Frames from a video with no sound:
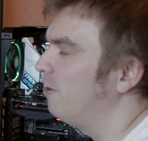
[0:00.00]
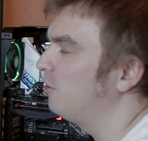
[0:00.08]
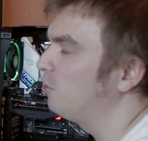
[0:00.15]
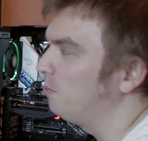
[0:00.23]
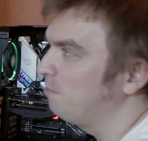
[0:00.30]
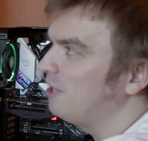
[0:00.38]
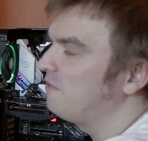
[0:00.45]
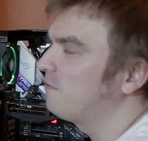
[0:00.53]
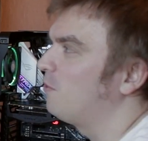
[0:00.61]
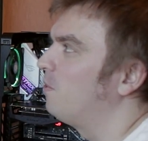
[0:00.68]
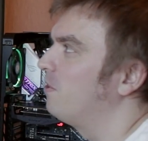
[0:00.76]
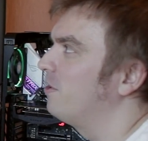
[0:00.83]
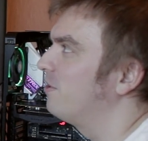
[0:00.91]
top left
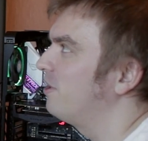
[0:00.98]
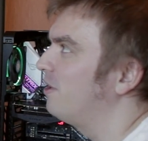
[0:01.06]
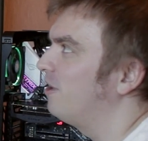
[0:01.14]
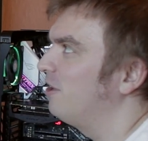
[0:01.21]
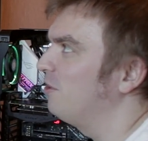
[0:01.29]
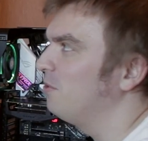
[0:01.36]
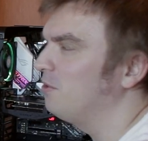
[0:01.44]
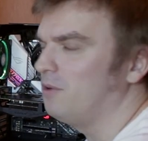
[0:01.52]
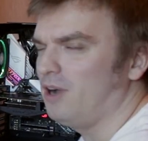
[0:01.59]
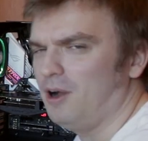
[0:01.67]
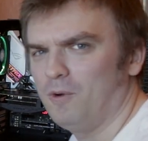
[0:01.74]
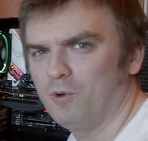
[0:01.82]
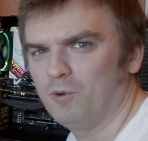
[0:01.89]
corner there. I don't know
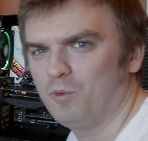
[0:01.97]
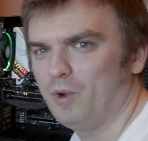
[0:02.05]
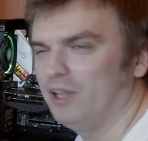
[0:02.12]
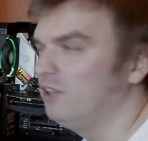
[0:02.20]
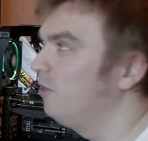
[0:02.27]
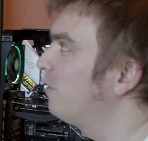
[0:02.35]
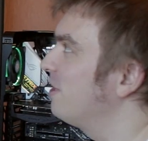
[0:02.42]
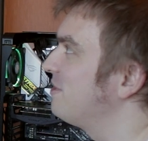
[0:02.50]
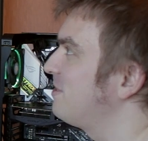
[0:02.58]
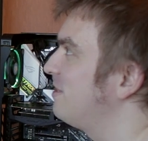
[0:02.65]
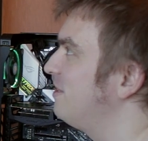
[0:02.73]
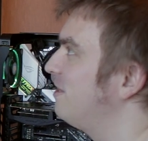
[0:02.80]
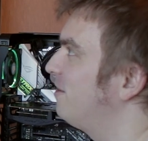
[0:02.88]
how well you can
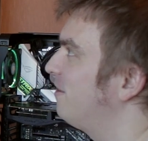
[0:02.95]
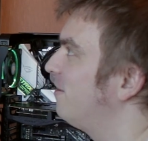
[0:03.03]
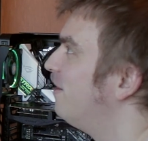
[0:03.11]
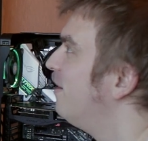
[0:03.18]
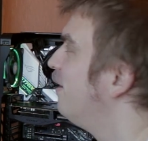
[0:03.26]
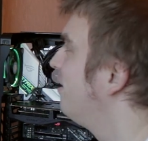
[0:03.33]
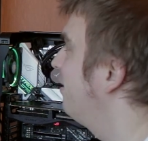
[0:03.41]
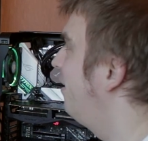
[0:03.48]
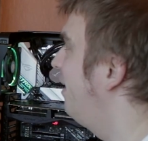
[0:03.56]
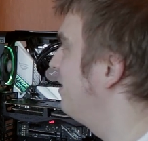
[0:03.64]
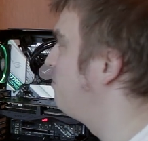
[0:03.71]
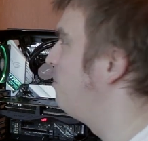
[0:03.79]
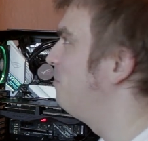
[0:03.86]
see there.
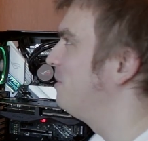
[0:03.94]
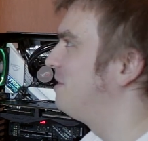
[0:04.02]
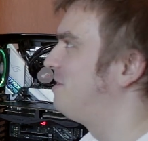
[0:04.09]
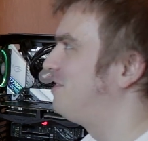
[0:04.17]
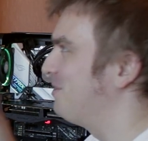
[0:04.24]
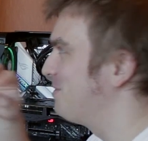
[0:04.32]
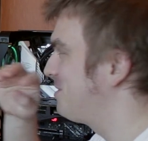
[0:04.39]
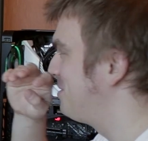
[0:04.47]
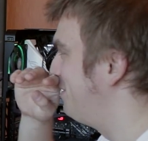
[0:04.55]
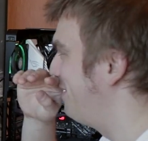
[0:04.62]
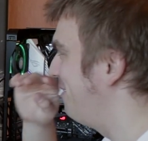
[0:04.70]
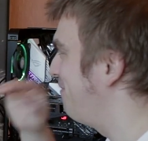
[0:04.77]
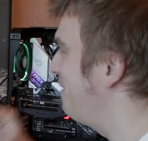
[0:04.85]
At the moment it shows
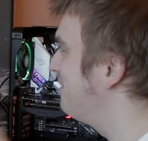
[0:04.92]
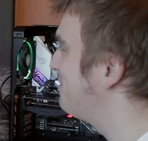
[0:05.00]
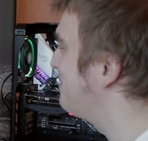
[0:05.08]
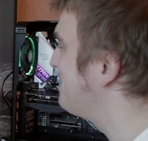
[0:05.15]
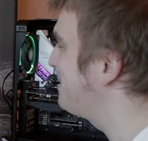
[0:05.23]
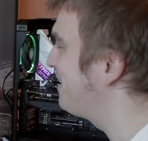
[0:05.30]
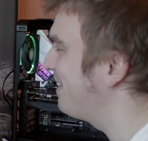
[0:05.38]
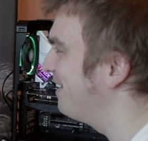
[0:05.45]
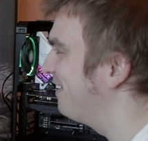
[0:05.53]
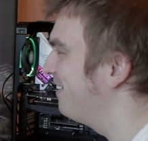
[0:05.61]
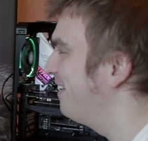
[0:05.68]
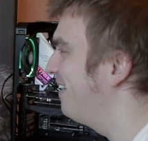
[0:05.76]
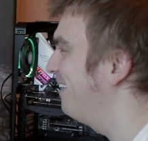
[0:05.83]
30 frames per
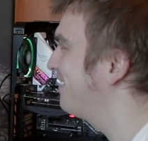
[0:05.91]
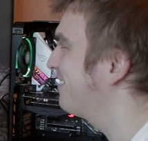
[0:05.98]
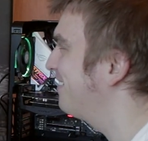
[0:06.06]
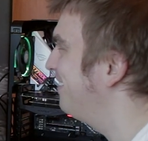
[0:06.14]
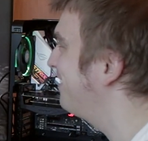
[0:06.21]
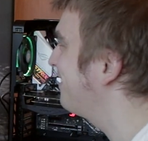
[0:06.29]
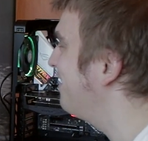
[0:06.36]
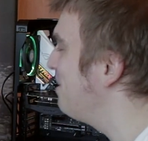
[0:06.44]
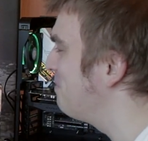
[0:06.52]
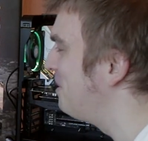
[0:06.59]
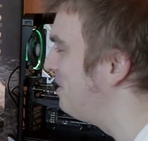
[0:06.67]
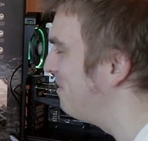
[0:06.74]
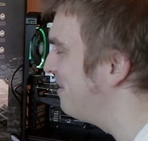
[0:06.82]
second. It's gonna
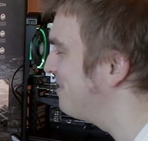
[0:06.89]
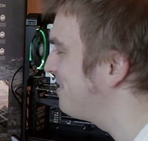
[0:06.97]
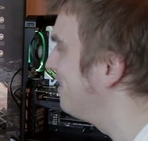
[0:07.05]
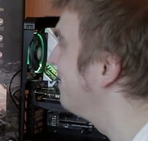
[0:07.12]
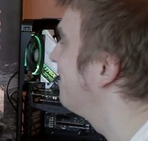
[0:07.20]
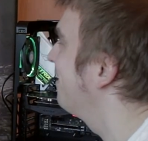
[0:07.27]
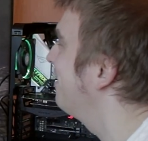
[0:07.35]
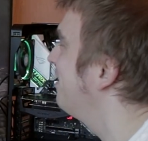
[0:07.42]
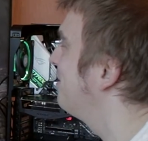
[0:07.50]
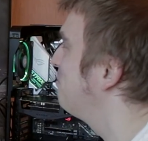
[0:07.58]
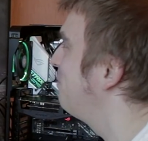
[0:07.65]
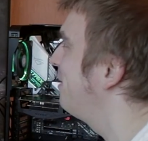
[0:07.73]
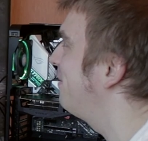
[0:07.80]
be interesting
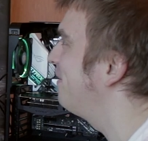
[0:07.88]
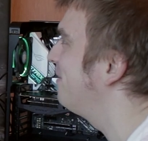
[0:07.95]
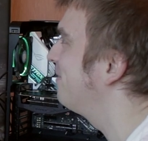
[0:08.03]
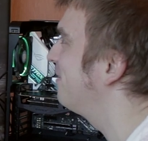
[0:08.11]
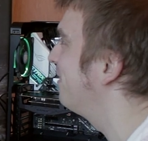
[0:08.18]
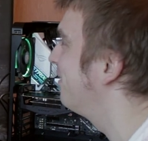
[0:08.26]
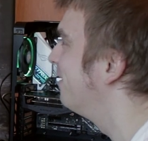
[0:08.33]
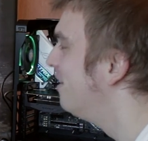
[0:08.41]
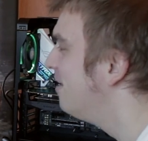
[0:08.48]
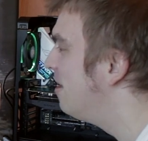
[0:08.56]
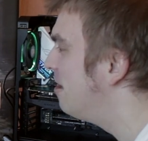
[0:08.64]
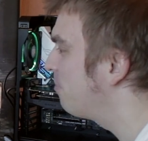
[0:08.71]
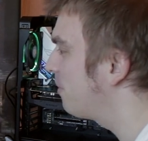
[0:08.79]
to play around here.
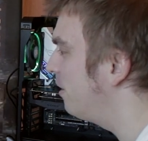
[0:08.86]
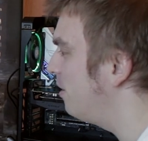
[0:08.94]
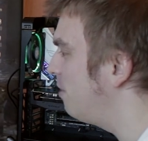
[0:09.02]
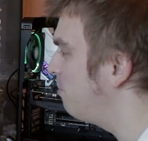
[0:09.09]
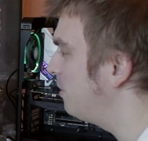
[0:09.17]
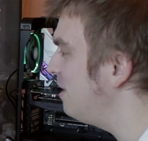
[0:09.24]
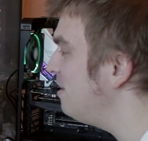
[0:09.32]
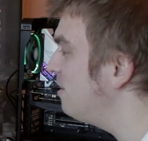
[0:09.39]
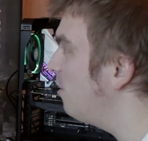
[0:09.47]
But in